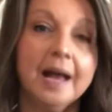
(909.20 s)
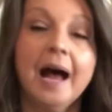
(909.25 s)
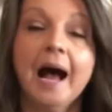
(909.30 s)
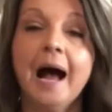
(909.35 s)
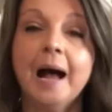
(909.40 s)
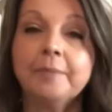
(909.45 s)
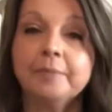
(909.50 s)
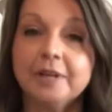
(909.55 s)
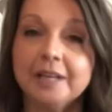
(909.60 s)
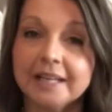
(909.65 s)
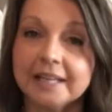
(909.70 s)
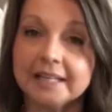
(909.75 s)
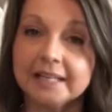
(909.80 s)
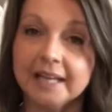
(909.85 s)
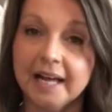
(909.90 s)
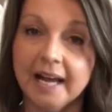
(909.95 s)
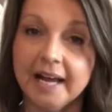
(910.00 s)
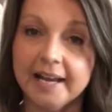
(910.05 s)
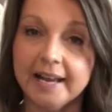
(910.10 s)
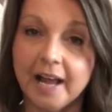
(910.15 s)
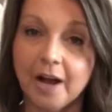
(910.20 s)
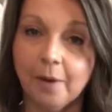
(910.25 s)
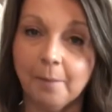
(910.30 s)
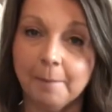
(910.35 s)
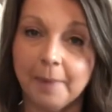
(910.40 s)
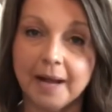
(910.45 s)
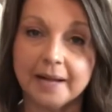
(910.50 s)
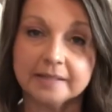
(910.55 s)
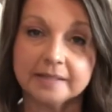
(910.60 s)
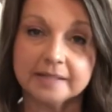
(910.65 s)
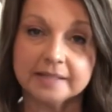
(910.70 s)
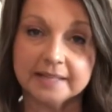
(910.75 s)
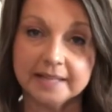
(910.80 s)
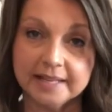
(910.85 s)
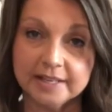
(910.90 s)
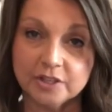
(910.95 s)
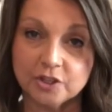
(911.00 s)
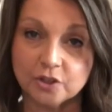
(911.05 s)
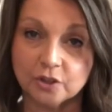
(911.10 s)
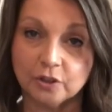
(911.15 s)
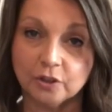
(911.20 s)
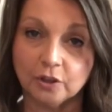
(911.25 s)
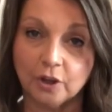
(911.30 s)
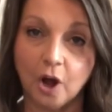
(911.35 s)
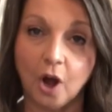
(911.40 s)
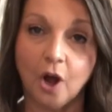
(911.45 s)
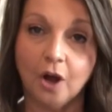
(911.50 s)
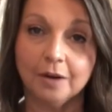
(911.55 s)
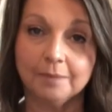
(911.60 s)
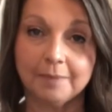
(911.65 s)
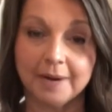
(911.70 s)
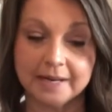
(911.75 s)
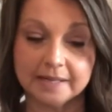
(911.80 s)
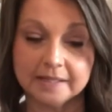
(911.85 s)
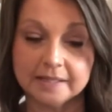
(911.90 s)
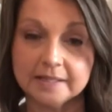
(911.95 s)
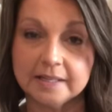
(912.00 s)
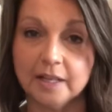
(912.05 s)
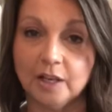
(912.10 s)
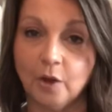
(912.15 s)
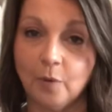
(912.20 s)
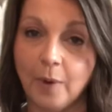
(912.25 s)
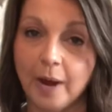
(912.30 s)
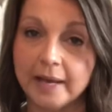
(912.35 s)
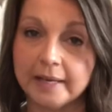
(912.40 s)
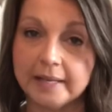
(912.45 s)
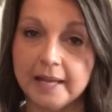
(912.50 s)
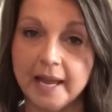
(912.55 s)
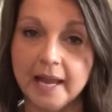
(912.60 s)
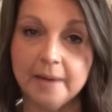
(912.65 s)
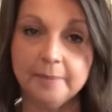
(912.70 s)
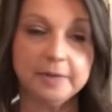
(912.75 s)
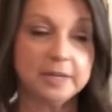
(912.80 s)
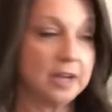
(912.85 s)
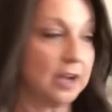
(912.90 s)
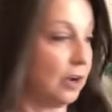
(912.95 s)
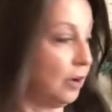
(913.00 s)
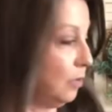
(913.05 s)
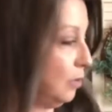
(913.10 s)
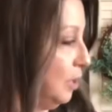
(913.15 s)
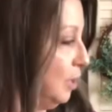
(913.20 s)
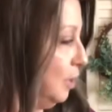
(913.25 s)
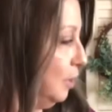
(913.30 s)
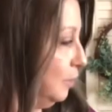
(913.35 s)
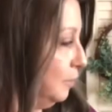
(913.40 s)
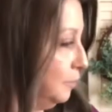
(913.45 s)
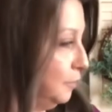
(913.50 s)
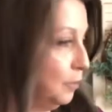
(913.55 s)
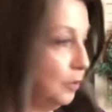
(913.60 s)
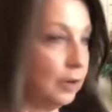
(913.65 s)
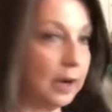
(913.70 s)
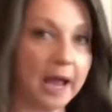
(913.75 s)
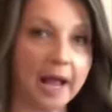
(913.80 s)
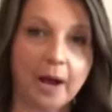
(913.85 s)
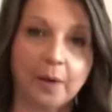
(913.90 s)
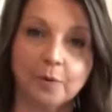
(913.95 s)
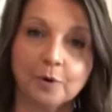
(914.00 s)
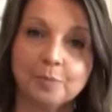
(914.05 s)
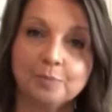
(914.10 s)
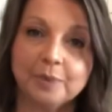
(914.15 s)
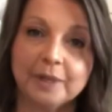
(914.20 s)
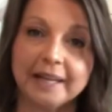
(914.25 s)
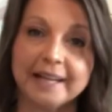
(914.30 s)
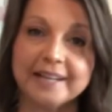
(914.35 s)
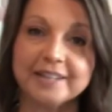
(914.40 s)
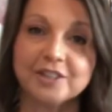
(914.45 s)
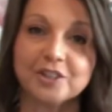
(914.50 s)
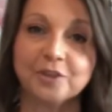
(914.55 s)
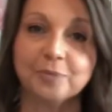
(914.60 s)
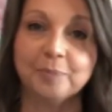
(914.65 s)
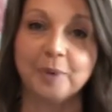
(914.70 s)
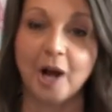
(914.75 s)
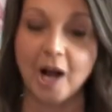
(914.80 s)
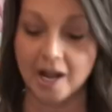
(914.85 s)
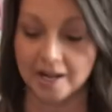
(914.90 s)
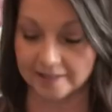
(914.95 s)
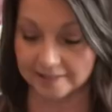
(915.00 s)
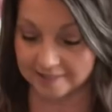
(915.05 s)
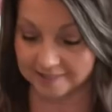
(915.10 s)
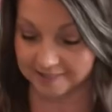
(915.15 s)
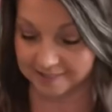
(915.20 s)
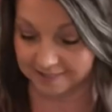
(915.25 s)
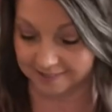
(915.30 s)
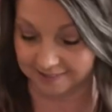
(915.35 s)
I'm going to cut out my stencil on my Silhouette Cameo for our planter box.